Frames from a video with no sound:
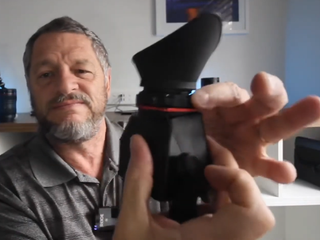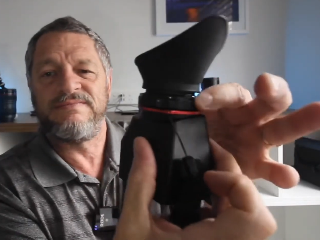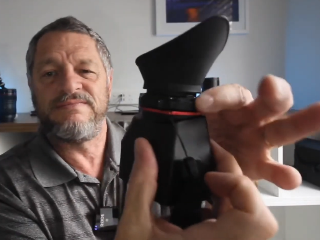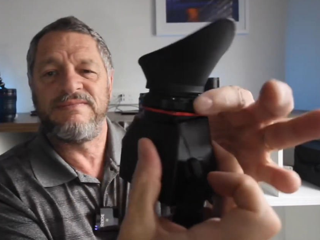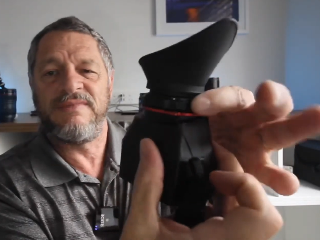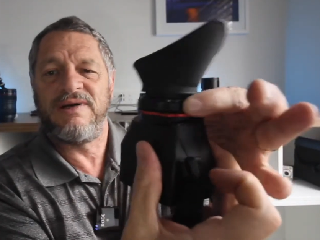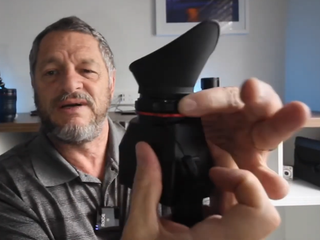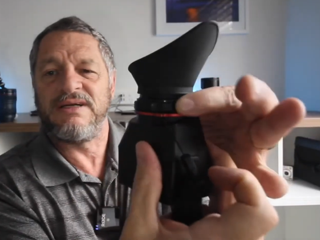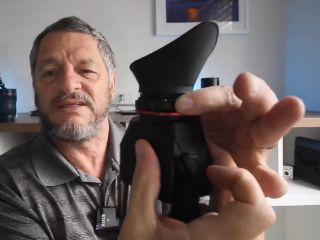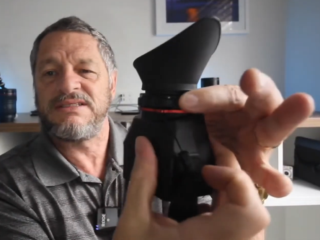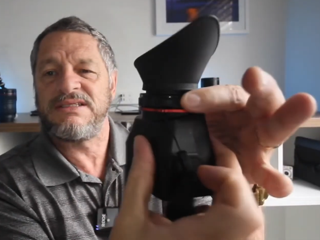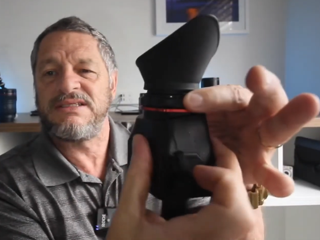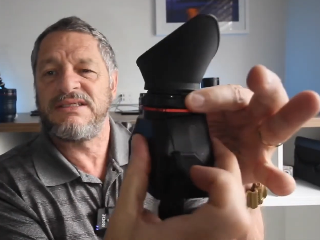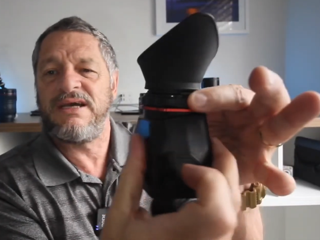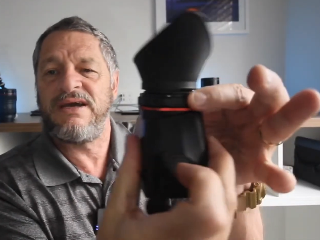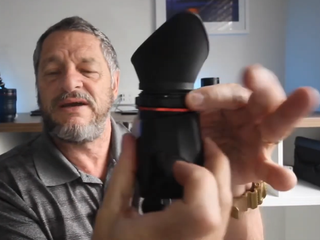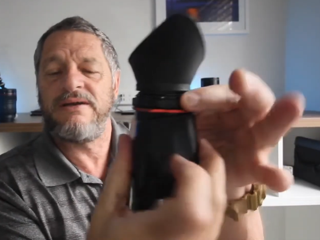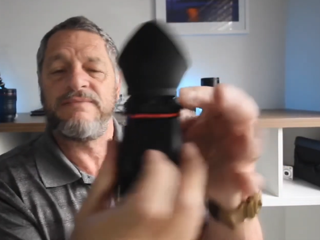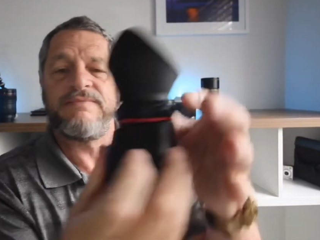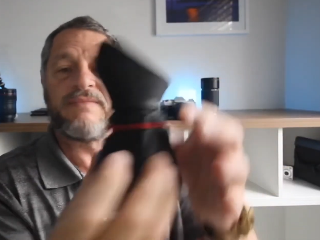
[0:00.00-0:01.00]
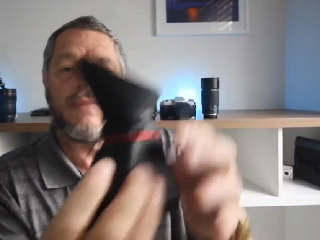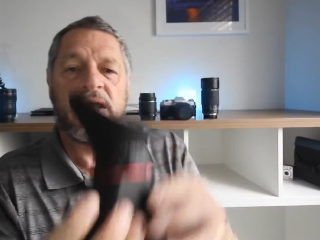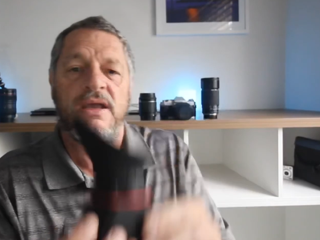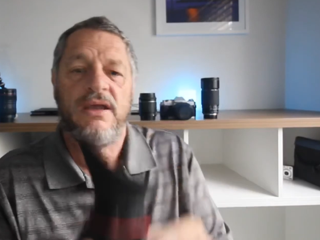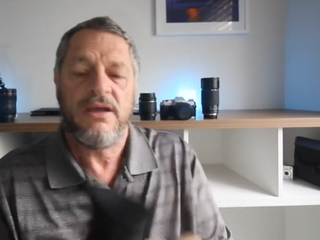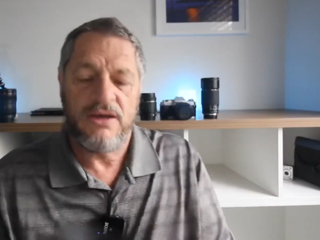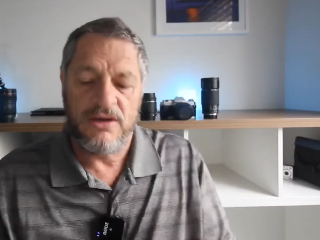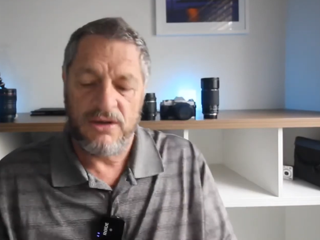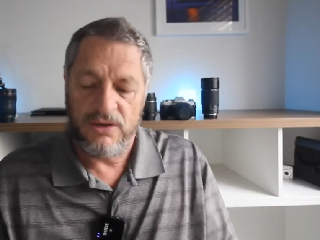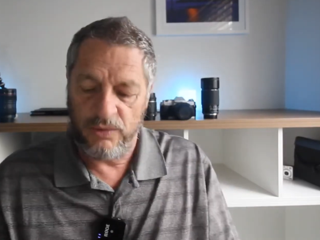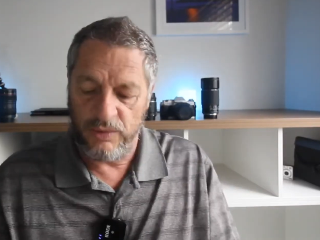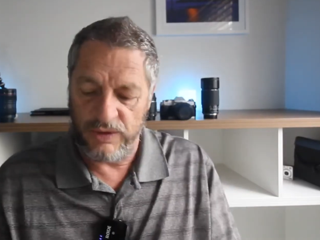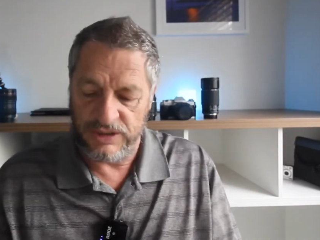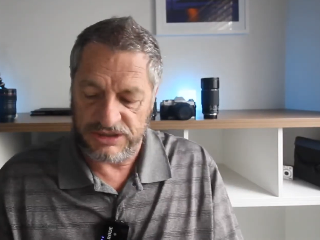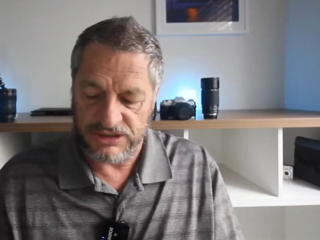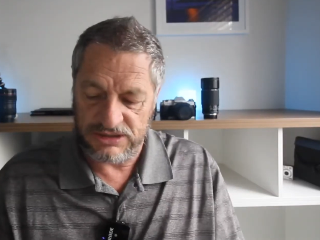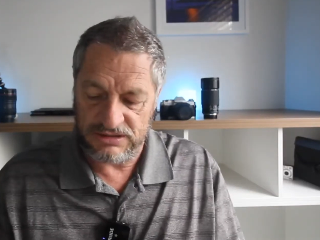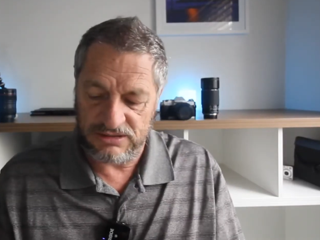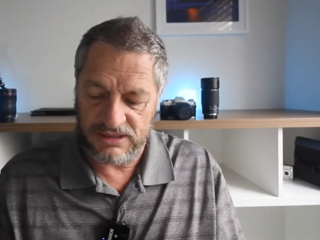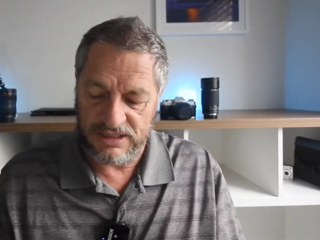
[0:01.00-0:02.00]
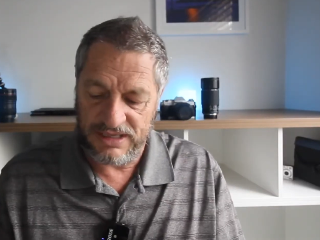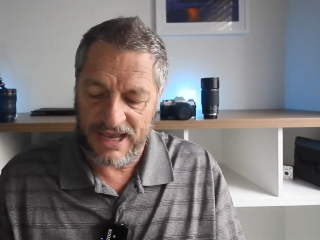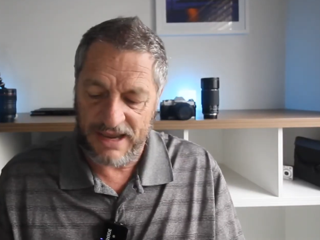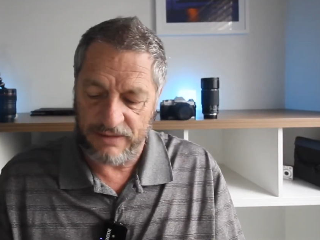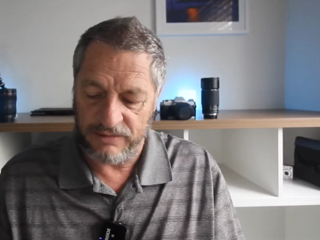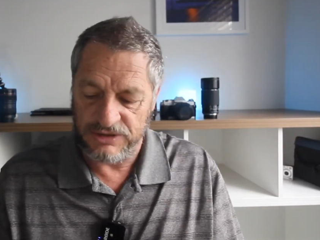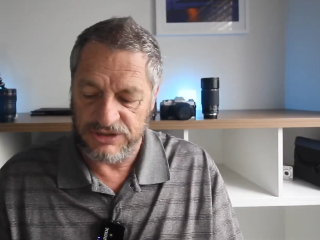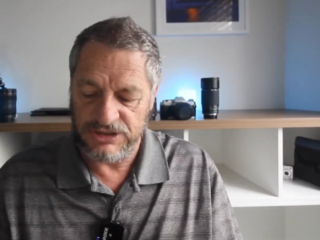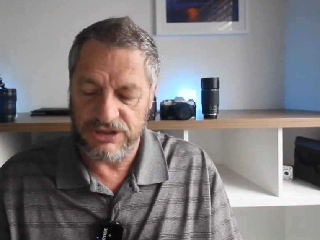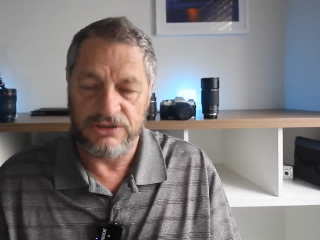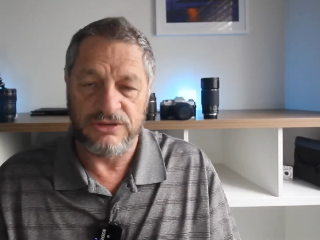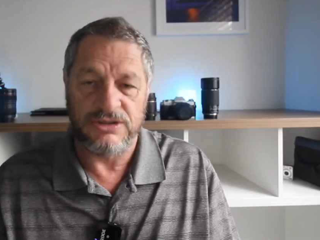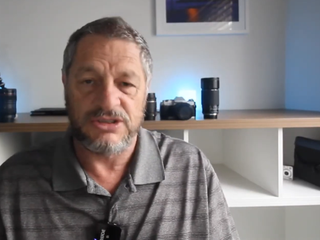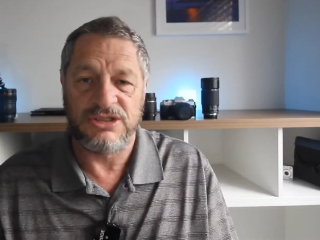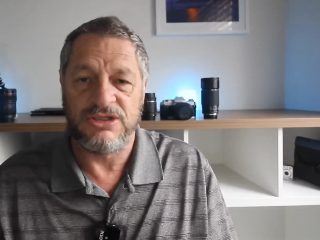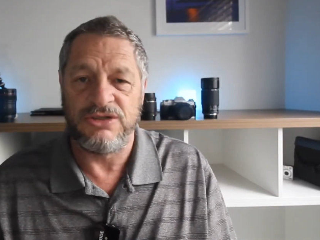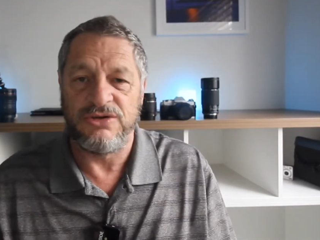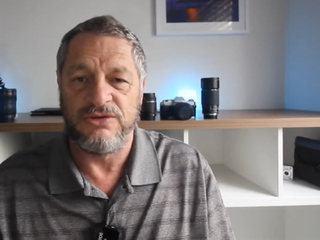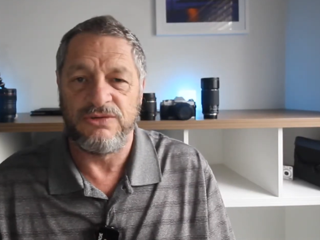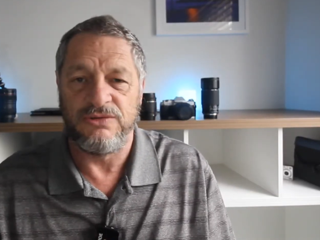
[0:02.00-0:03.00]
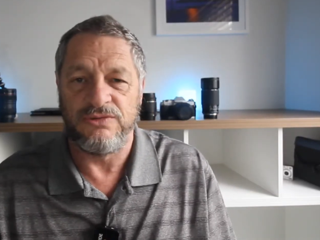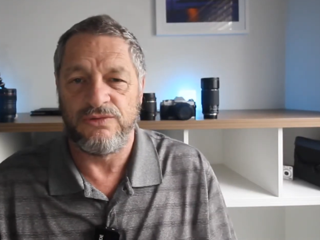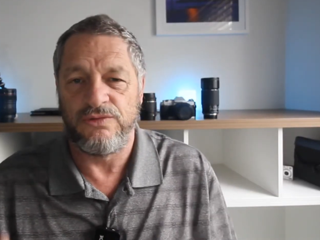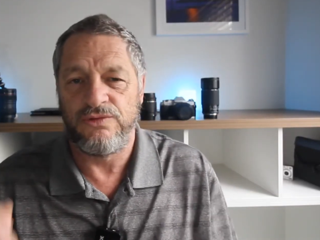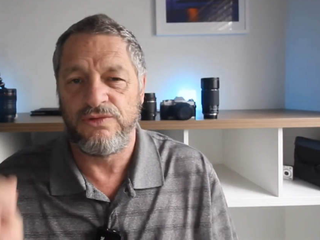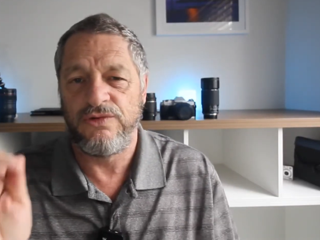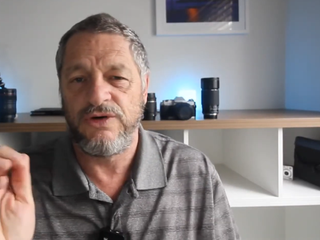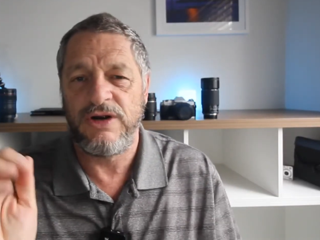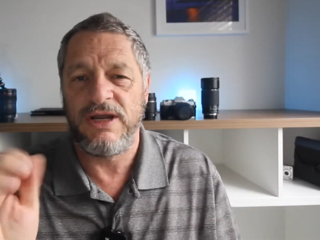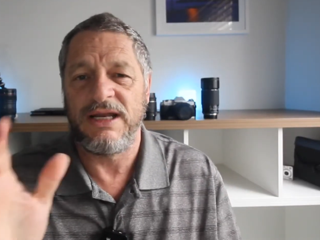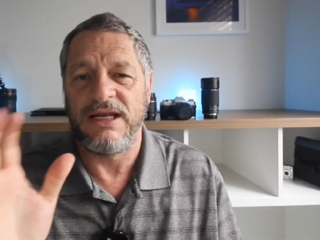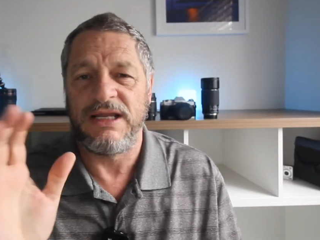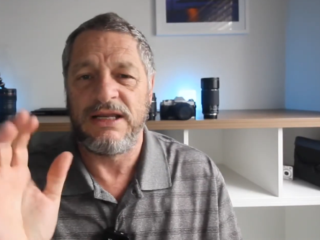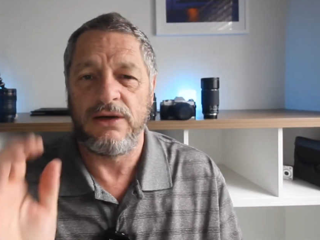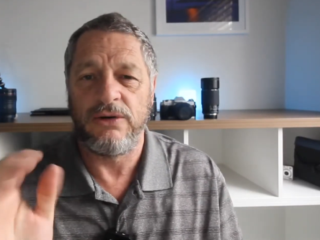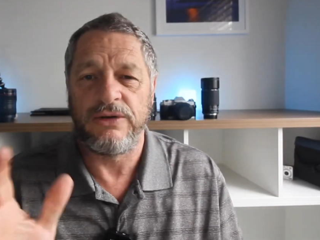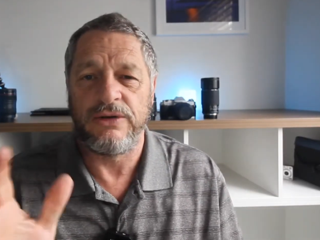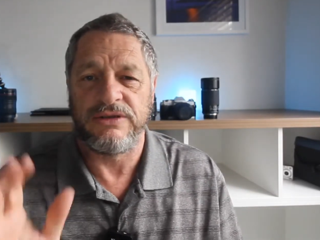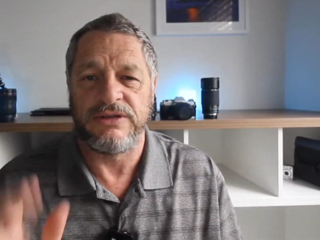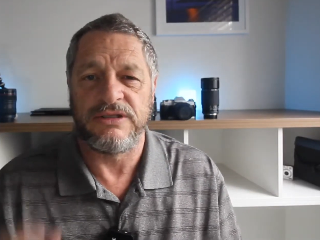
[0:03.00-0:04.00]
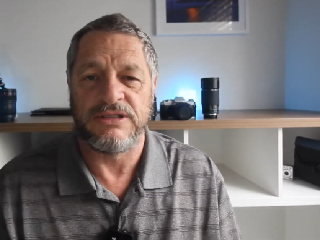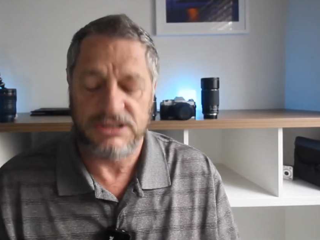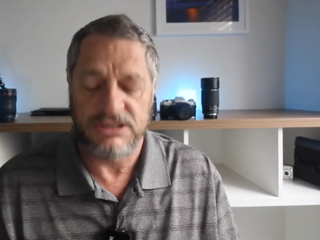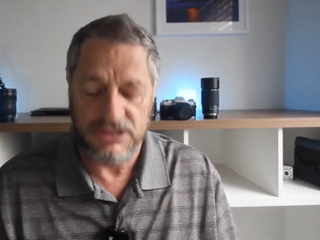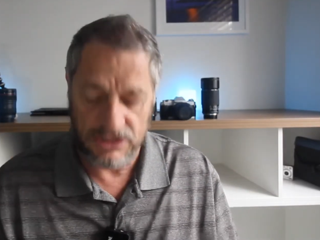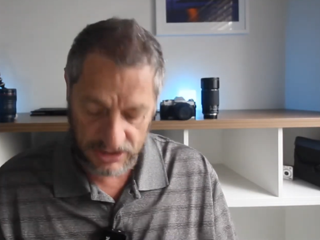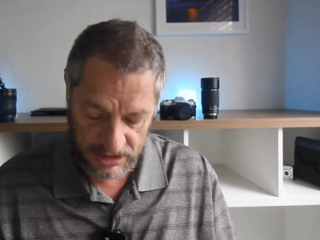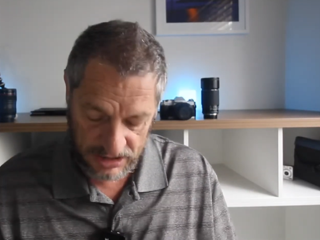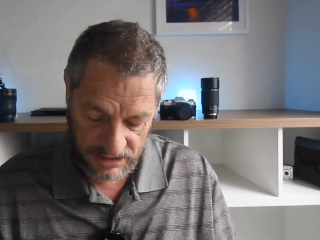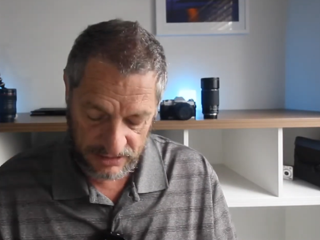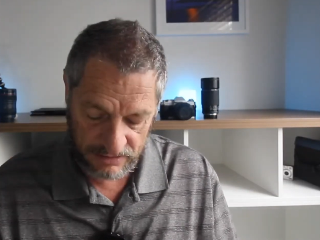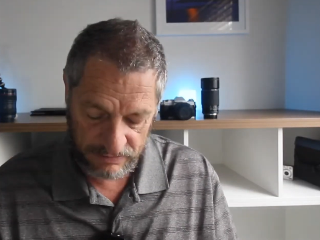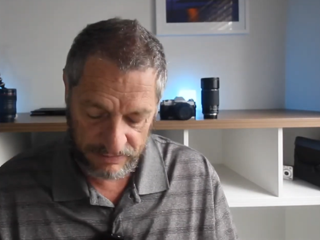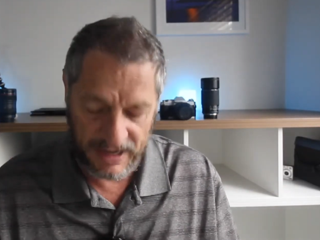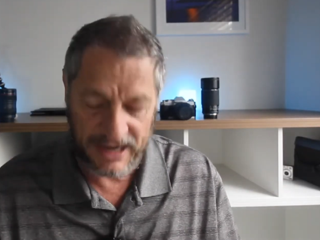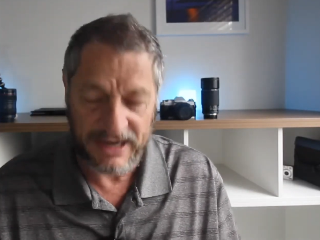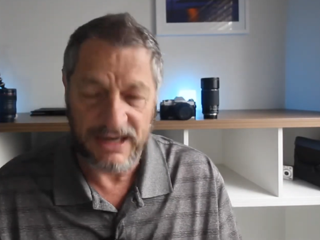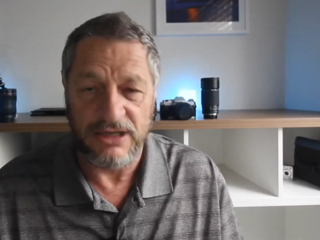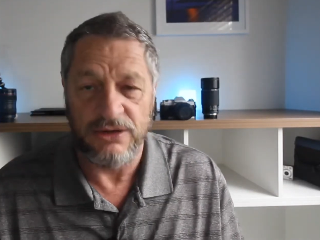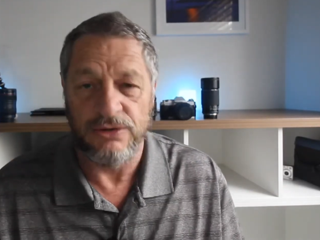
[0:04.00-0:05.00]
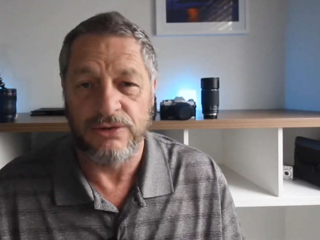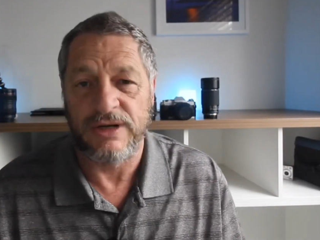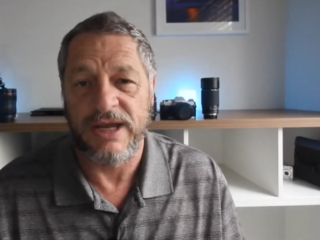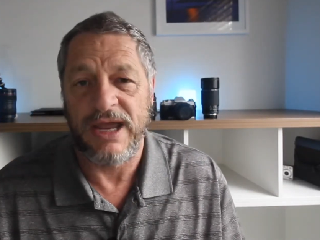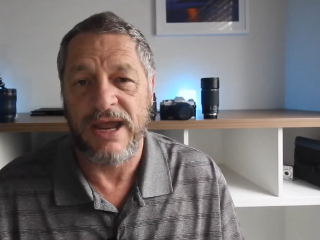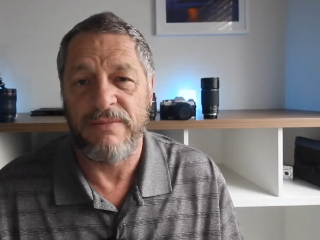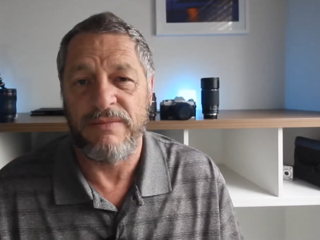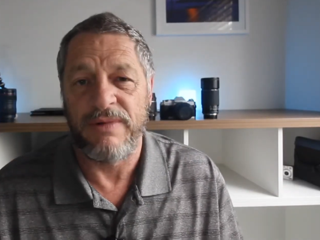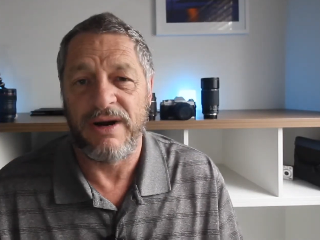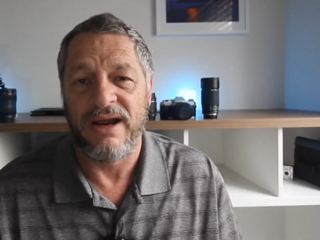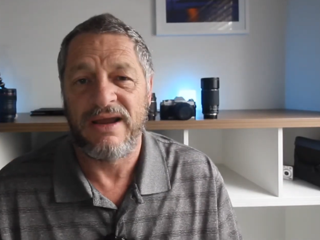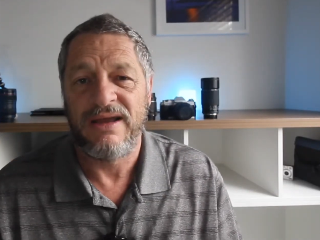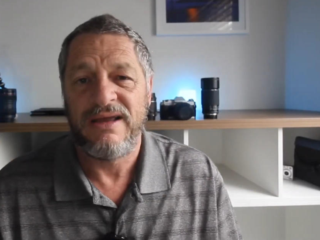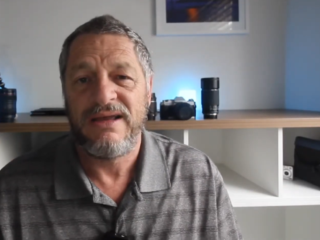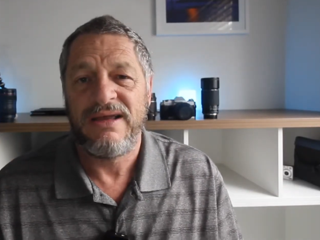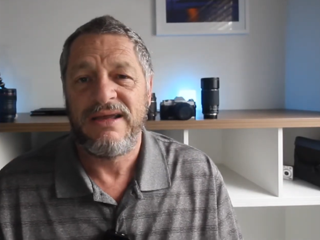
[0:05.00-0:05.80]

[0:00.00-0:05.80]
like so, which enables you to really look at the scene in the back of your camera